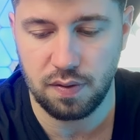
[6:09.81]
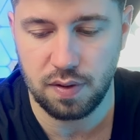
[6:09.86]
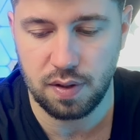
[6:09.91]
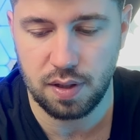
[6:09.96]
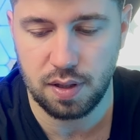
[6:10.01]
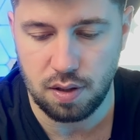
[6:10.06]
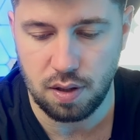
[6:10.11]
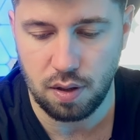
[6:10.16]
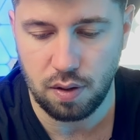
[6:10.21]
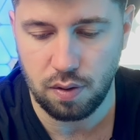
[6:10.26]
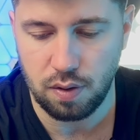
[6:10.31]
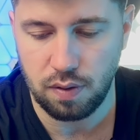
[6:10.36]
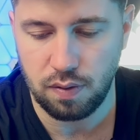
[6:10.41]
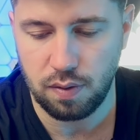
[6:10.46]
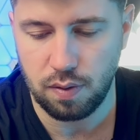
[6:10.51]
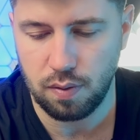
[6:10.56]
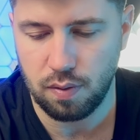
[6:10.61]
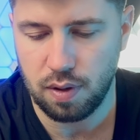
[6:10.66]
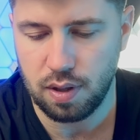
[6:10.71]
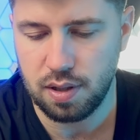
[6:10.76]
So if
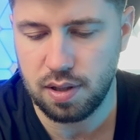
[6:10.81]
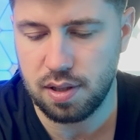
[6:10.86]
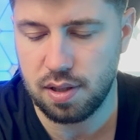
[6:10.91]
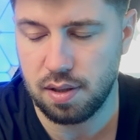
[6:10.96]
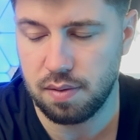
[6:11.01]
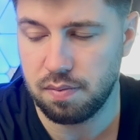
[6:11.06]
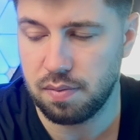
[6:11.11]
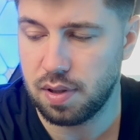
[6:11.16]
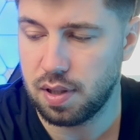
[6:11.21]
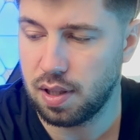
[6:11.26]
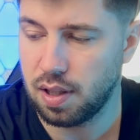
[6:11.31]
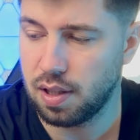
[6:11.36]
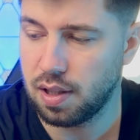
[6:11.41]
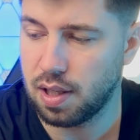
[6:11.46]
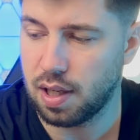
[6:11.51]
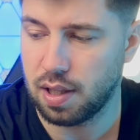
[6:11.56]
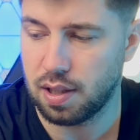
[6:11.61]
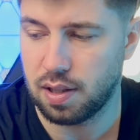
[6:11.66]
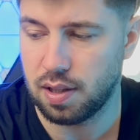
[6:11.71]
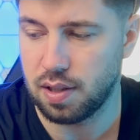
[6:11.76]
you want something
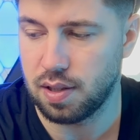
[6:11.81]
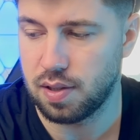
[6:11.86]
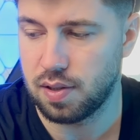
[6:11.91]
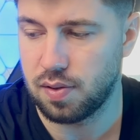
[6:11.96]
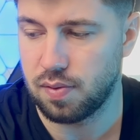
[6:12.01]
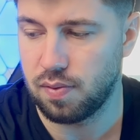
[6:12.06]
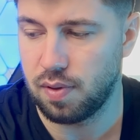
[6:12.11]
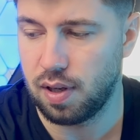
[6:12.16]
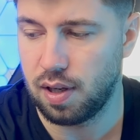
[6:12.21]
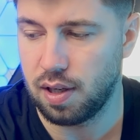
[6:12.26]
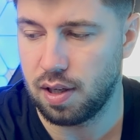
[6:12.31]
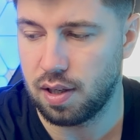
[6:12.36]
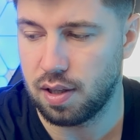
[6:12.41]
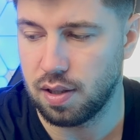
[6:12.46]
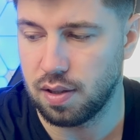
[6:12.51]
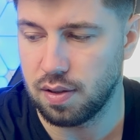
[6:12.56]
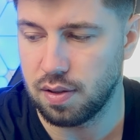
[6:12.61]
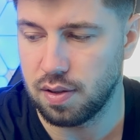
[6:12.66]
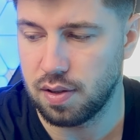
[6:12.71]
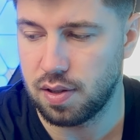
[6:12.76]
that it's really
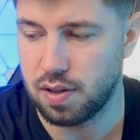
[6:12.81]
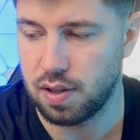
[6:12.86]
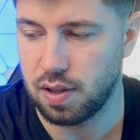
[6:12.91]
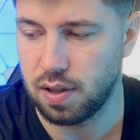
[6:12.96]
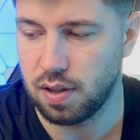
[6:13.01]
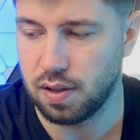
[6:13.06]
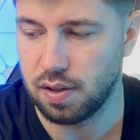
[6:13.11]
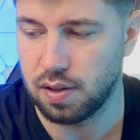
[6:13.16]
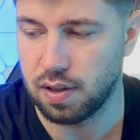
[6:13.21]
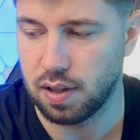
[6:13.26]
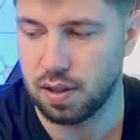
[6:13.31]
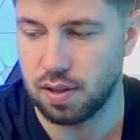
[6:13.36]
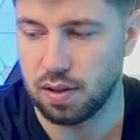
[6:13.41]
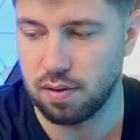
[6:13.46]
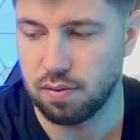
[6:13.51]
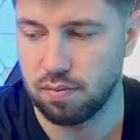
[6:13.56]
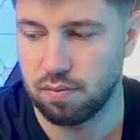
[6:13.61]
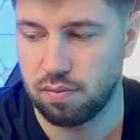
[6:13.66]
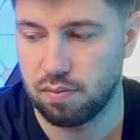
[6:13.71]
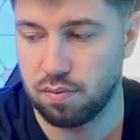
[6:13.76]
concealed
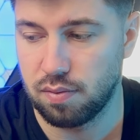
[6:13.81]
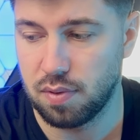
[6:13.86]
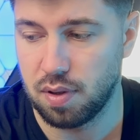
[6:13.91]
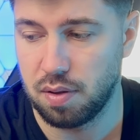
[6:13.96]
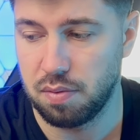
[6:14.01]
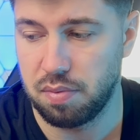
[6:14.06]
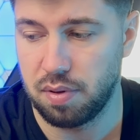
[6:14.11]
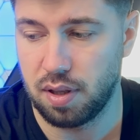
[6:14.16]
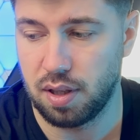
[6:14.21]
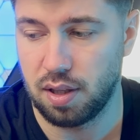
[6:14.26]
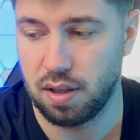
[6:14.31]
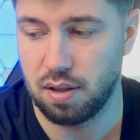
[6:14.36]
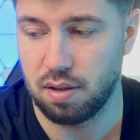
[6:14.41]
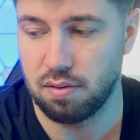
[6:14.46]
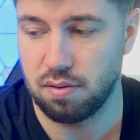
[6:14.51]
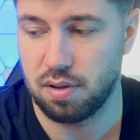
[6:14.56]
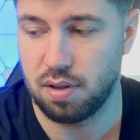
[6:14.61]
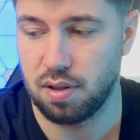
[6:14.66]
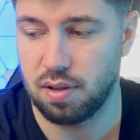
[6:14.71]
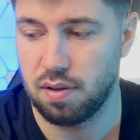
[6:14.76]
and nobody
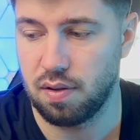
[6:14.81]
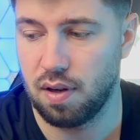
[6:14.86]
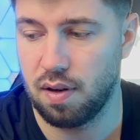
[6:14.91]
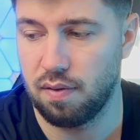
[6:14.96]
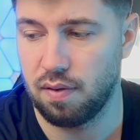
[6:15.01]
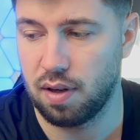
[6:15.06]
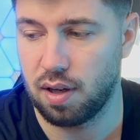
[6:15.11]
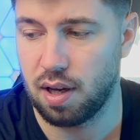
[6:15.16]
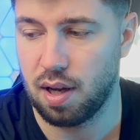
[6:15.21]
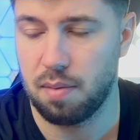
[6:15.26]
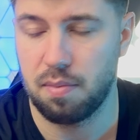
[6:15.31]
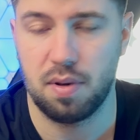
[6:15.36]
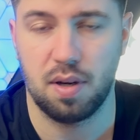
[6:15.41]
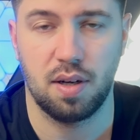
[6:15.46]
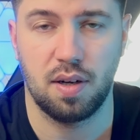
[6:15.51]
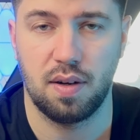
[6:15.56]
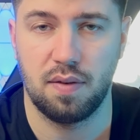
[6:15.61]
knows that you have a camera,